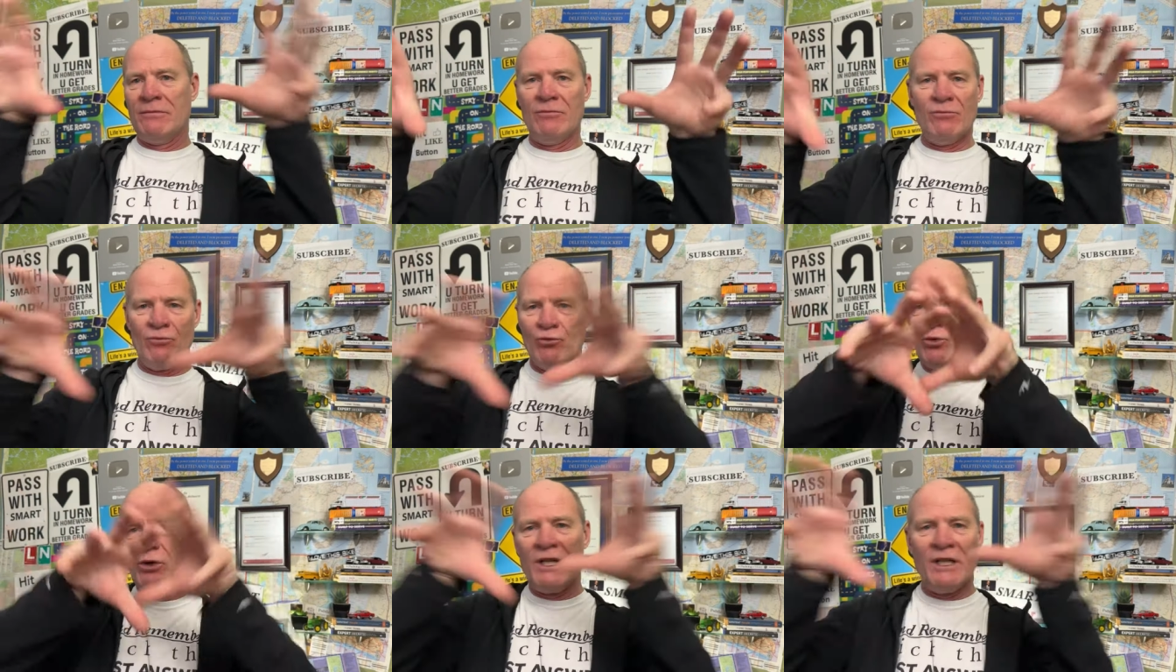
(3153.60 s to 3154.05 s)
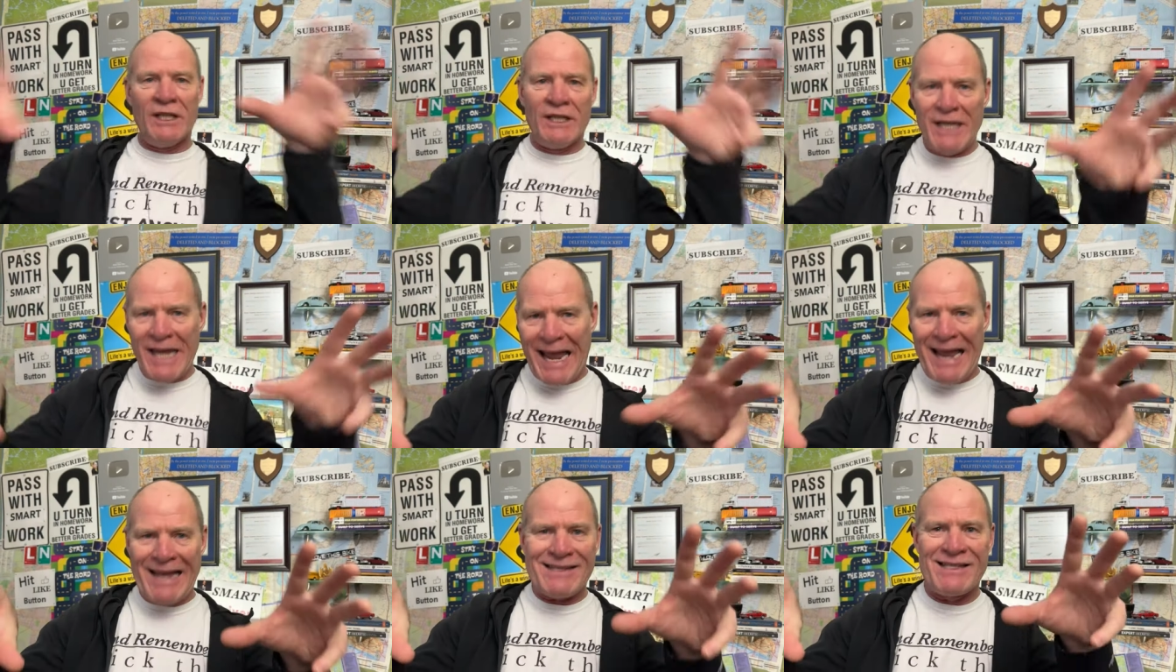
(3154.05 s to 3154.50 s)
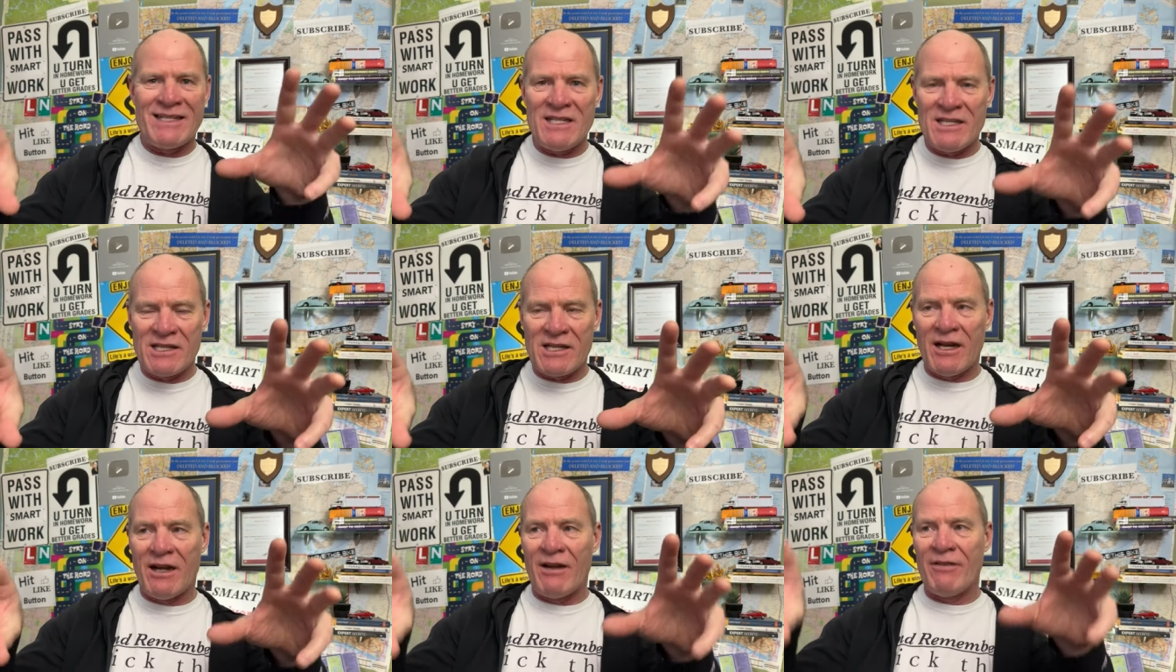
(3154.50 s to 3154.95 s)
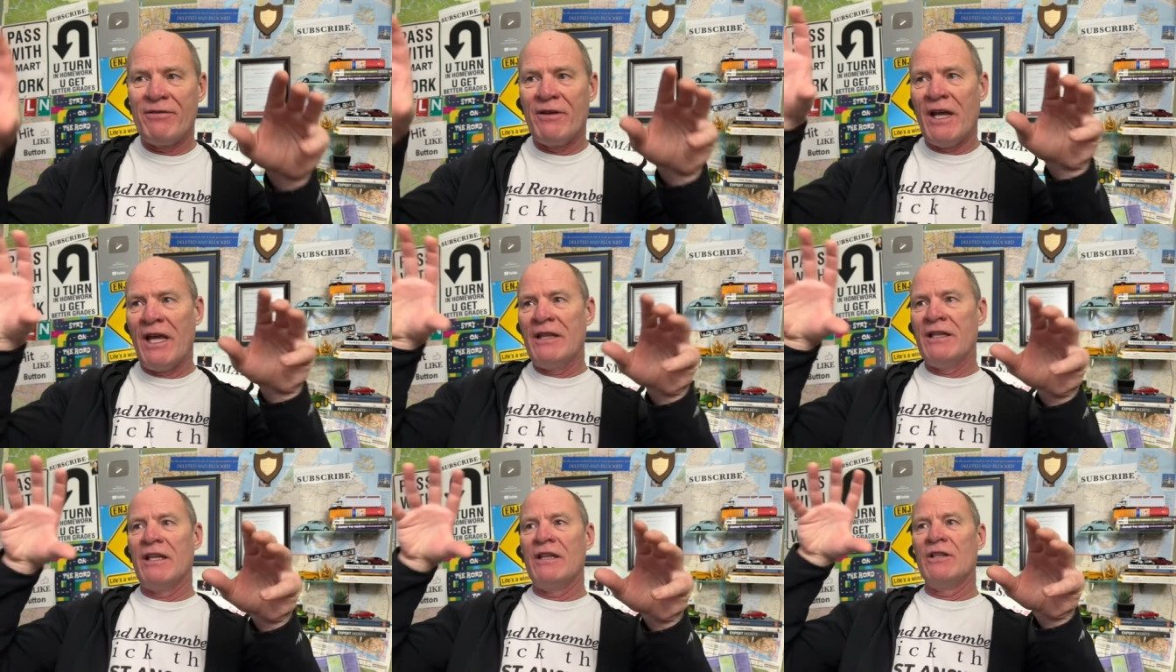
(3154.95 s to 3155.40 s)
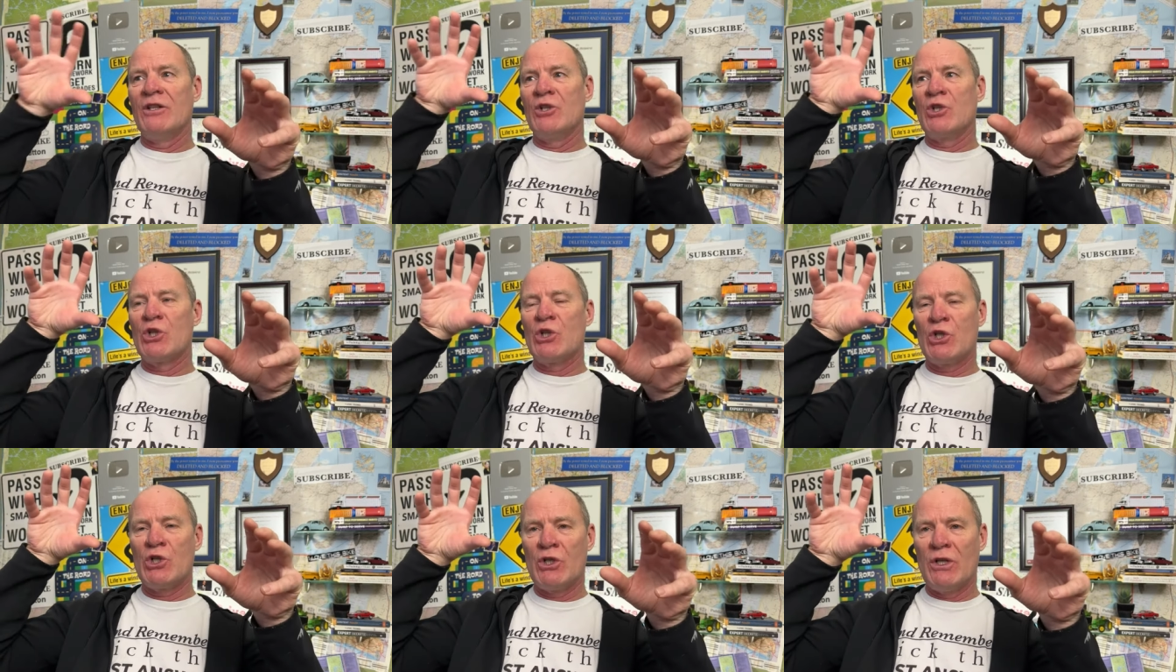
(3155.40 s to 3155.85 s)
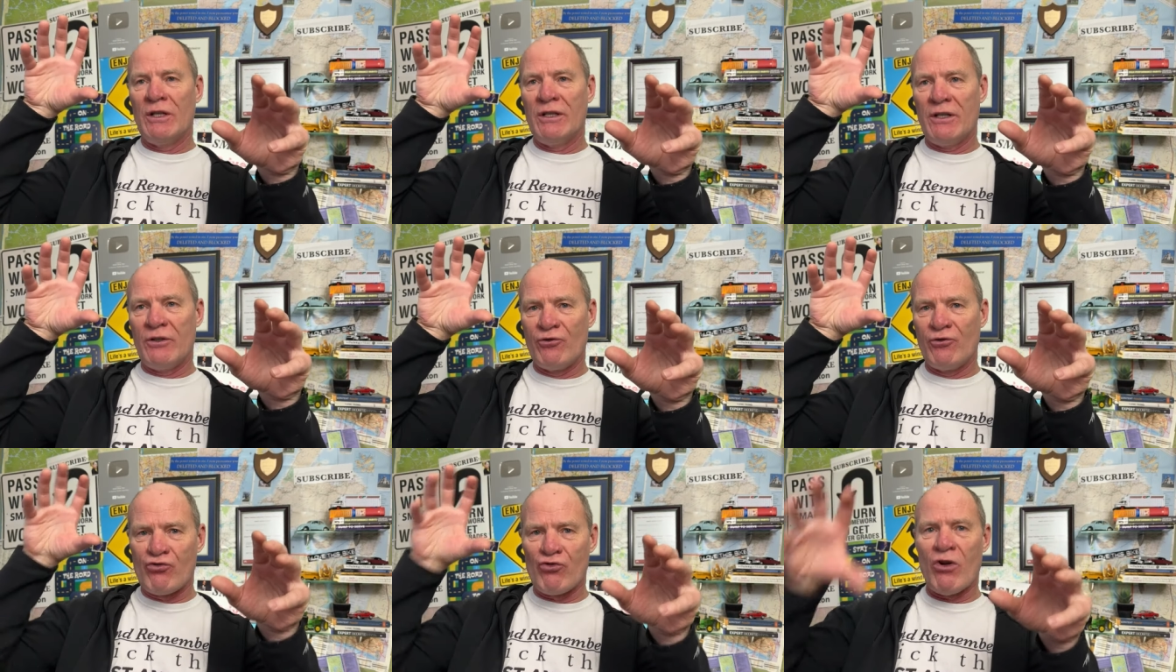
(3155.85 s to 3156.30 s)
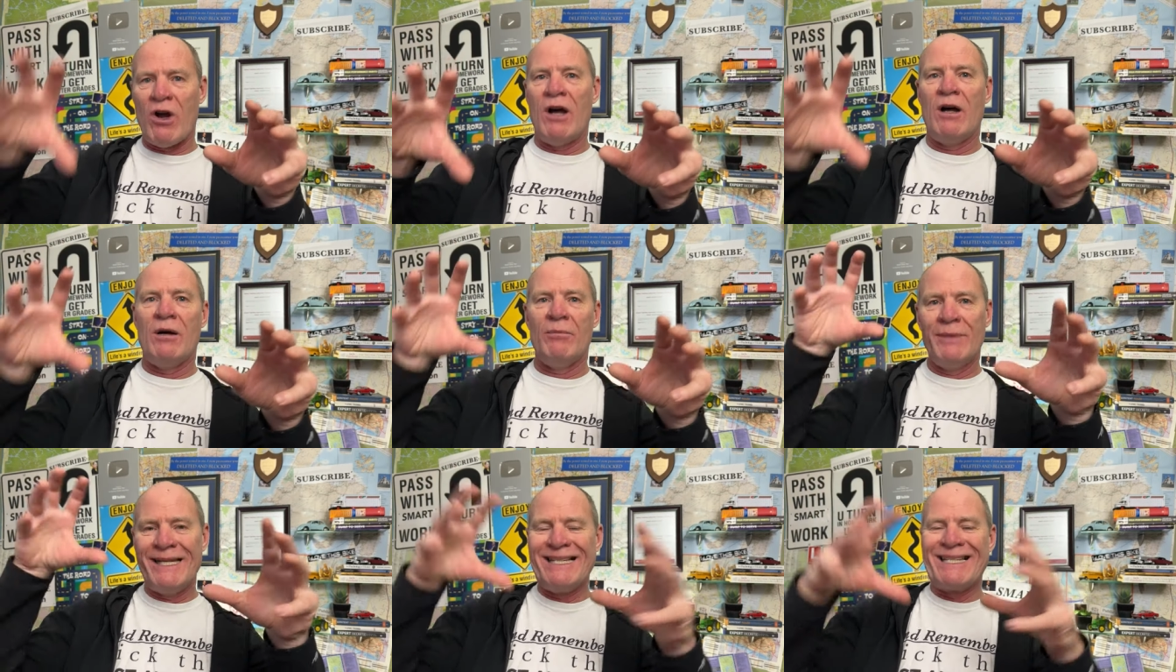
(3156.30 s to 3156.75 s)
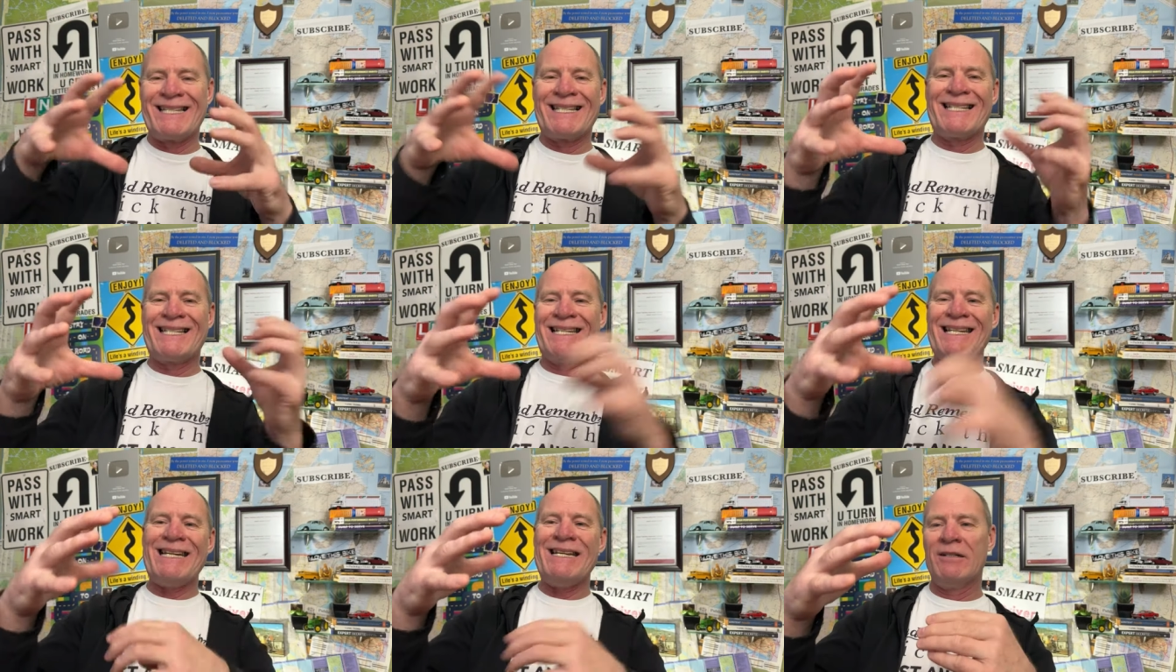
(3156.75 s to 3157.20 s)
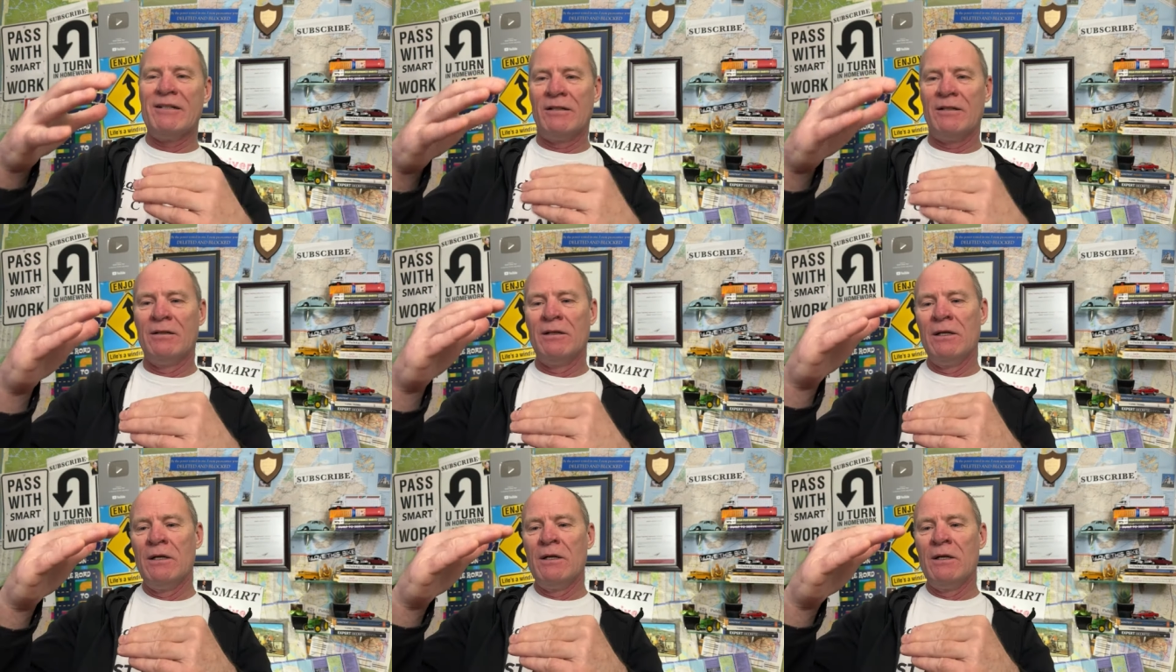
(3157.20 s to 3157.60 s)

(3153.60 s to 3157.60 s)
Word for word: really nasty stuff, and then the sh- the drum is steel.